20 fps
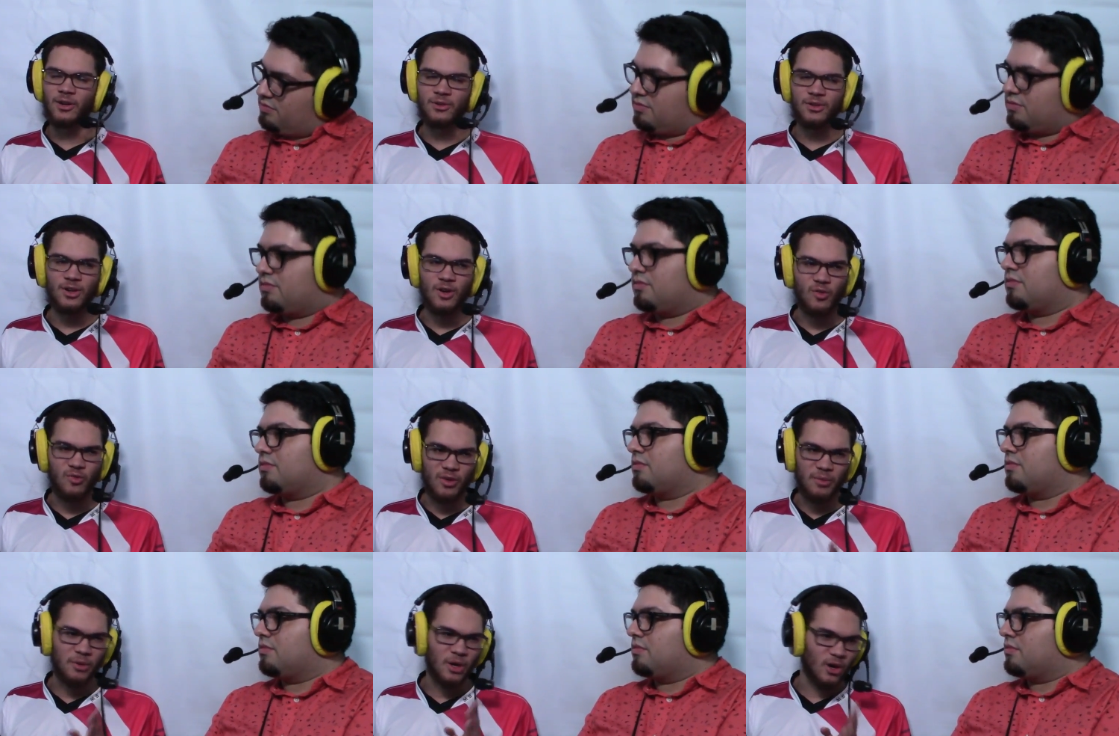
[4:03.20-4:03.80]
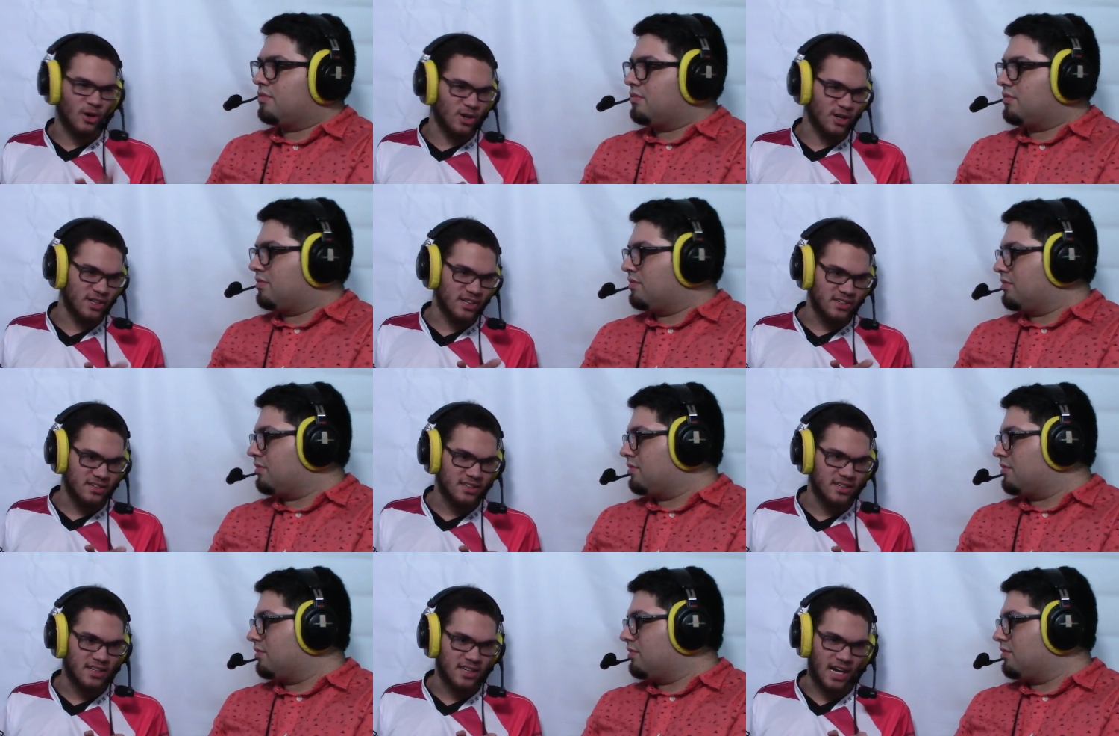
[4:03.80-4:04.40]
Speaker 1: know if I'm going.
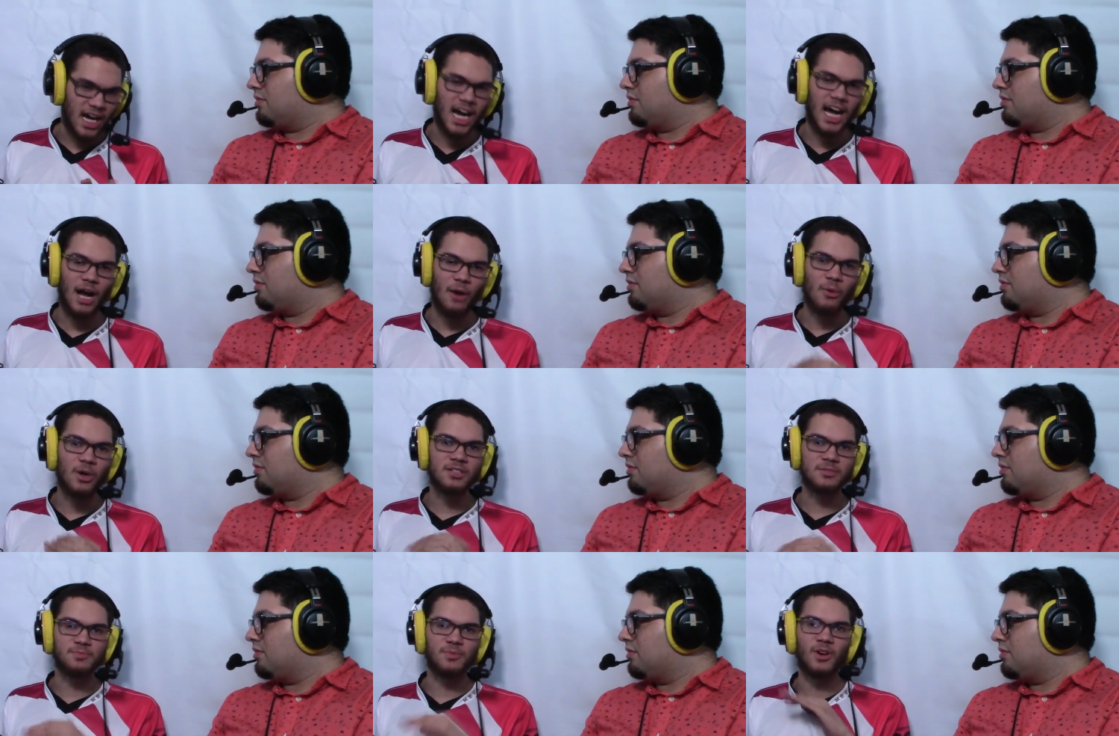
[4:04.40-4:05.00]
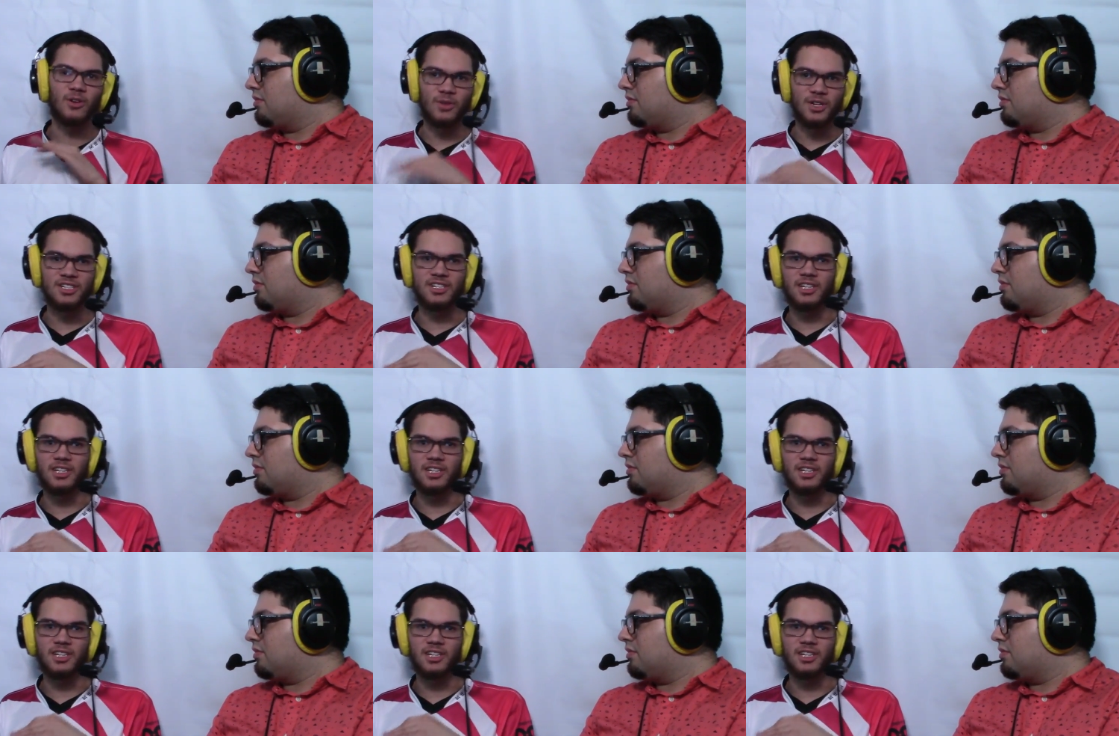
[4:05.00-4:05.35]
I, I was originally